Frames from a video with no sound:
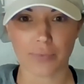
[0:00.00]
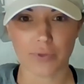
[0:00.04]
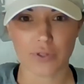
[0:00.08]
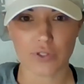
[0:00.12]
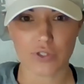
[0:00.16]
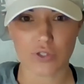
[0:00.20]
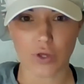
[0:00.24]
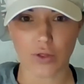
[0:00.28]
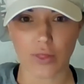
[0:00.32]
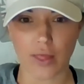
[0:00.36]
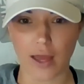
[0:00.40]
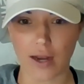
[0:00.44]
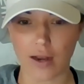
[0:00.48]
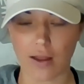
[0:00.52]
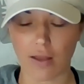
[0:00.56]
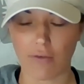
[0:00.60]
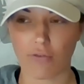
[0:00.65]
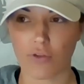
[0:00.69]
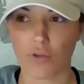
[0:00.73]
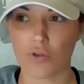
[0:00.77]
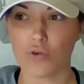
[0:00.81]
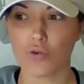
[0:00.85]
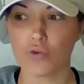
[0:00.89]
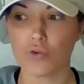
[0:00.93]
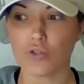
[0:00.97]
so that if
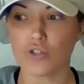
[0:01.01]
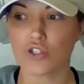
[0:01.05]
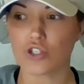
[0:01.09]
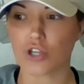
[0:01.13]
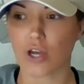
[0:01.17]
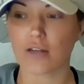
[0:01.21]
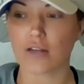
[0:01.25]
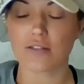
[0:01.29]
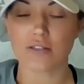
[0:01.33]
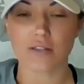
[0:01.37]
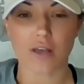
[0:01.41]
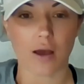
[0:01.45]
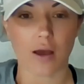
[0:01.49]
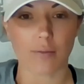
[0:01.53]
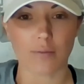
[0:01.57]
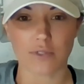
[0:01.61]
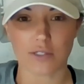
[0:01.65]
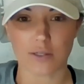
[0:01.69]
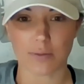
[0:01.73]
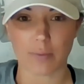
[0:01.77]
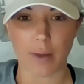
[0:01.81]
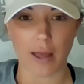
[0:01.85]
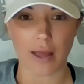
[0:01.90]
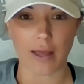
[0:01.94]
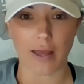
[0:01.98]
you just come
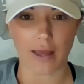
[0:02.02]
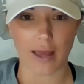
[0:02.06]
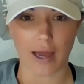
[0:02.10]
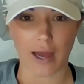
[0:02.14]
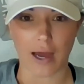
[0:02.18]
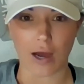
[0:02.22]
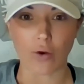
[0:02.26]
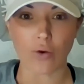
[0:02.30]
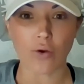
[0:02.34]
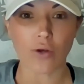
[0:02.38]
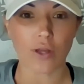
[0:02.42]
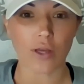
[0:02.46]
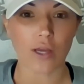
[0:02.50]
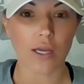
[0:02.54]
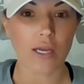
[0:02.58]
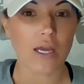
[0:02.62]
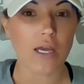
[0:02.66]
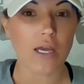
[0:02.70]
to my account,